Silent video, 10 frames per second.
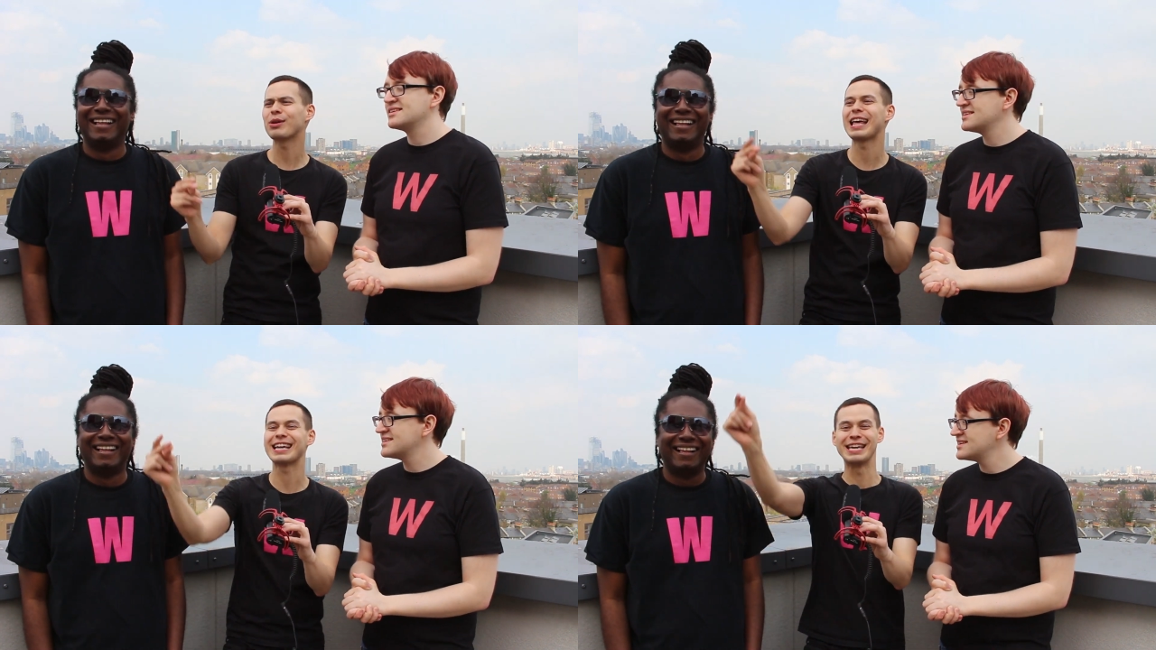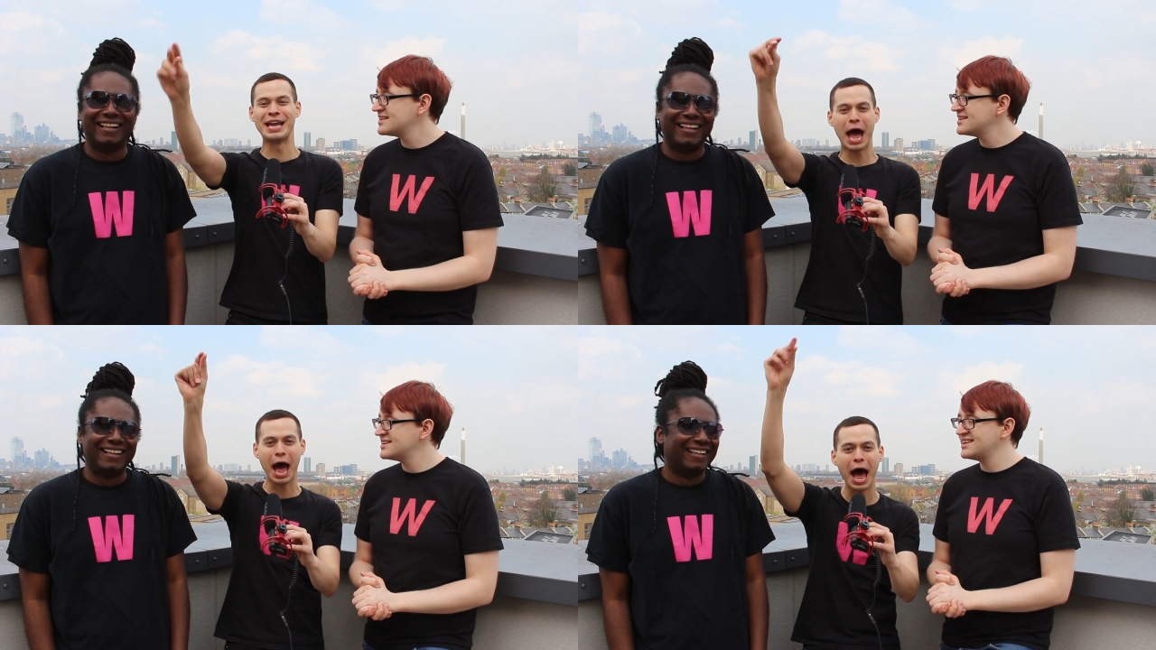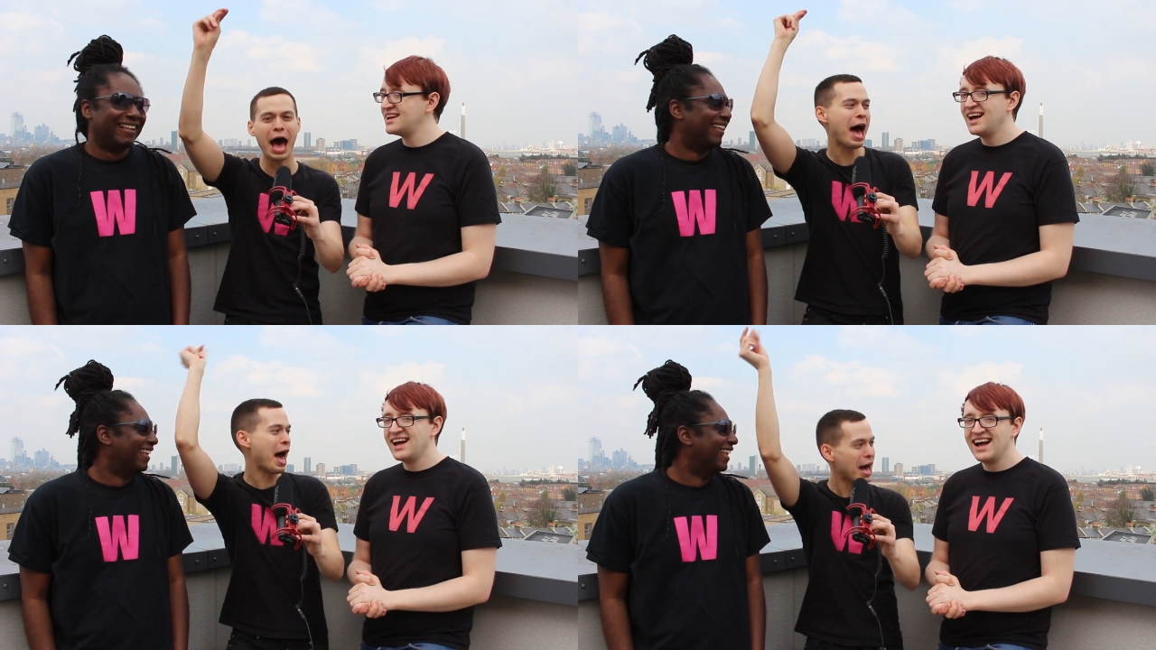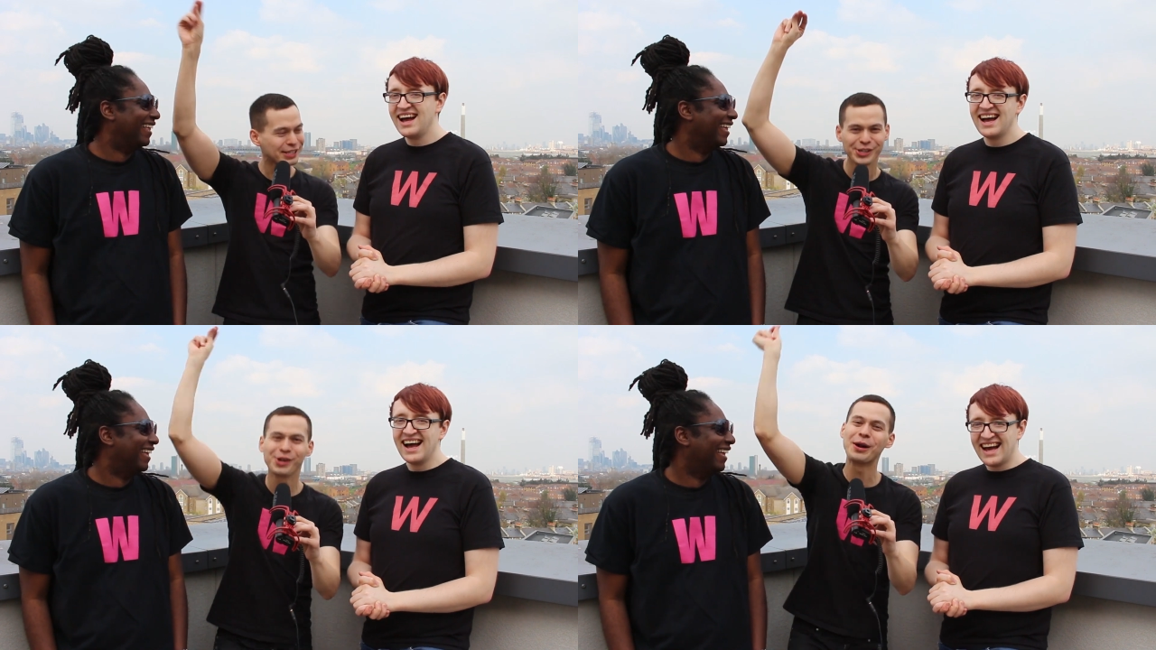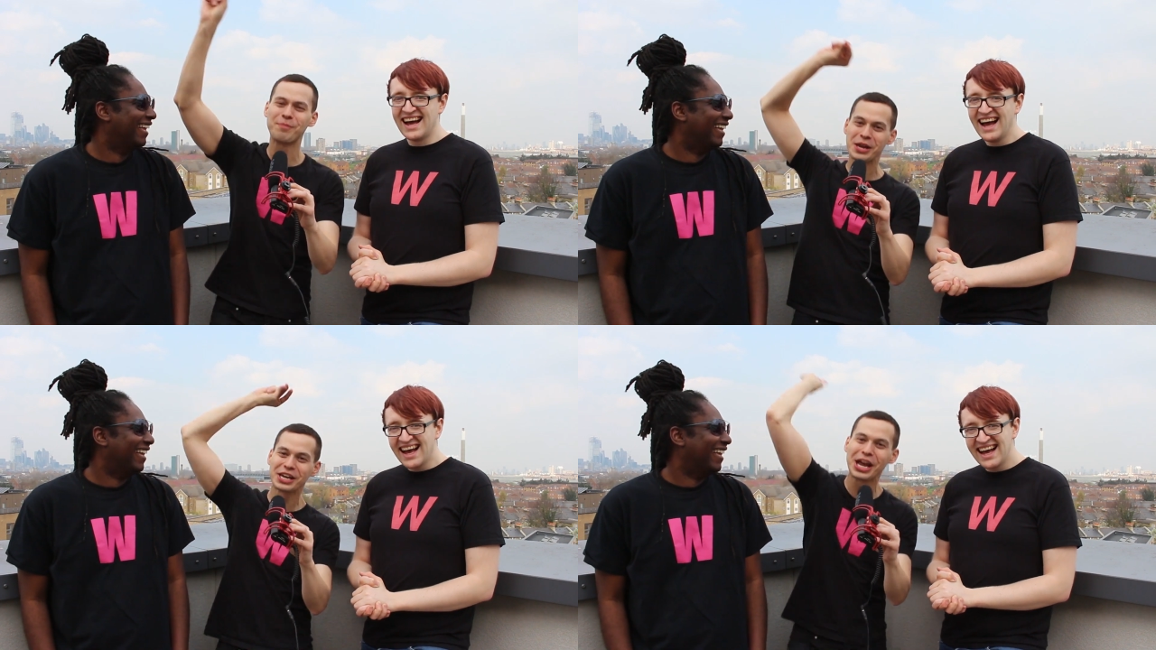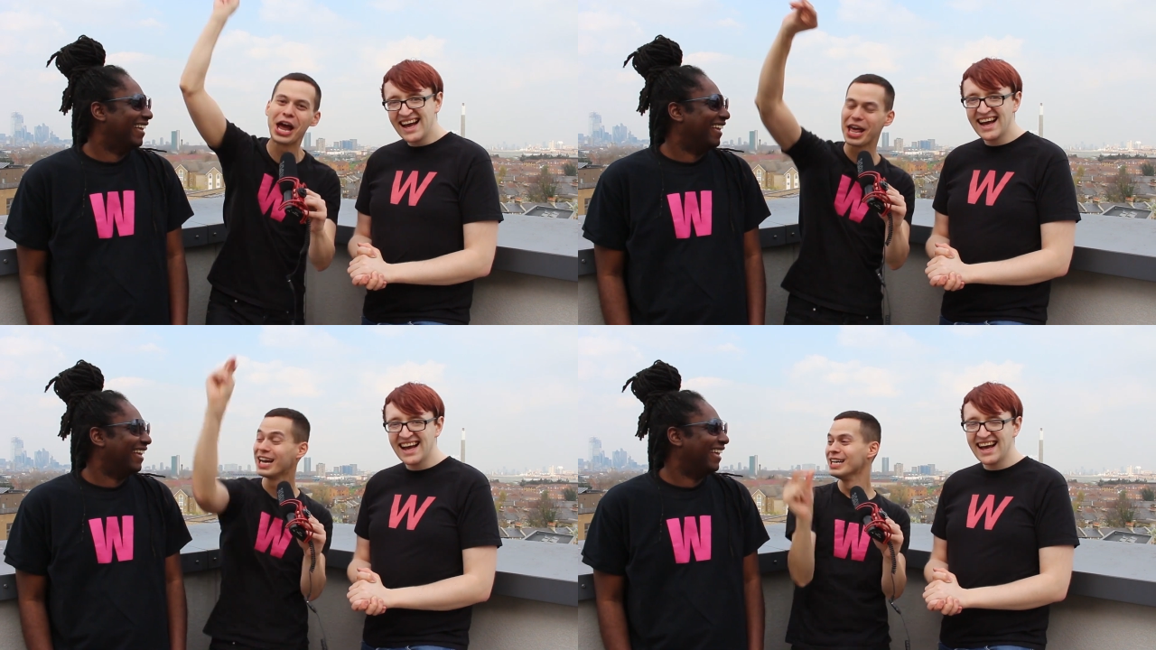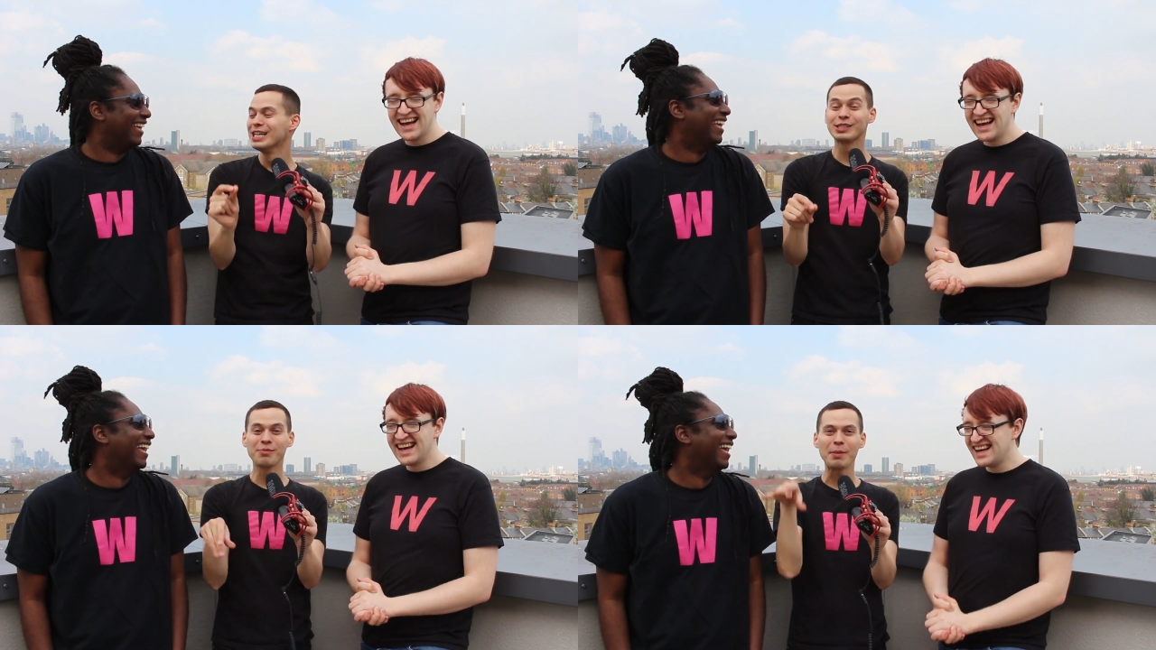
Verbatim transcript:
Speaker 1: we're like, yes, European. so